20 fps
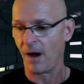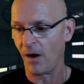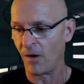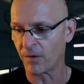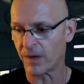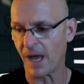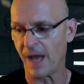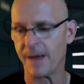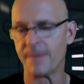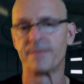
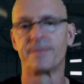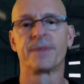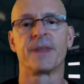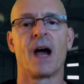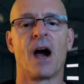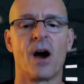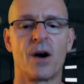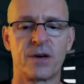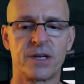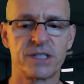Okay,
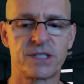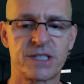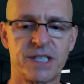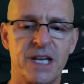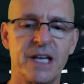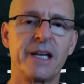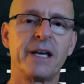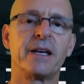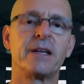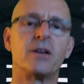
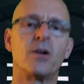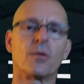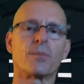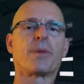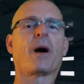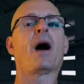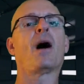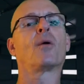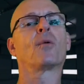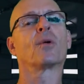harnessing your
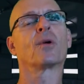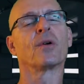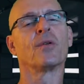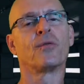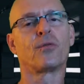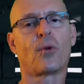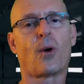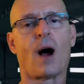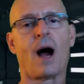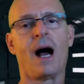power
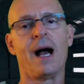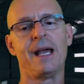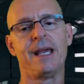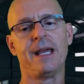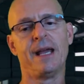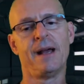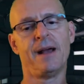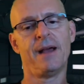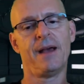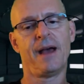of why.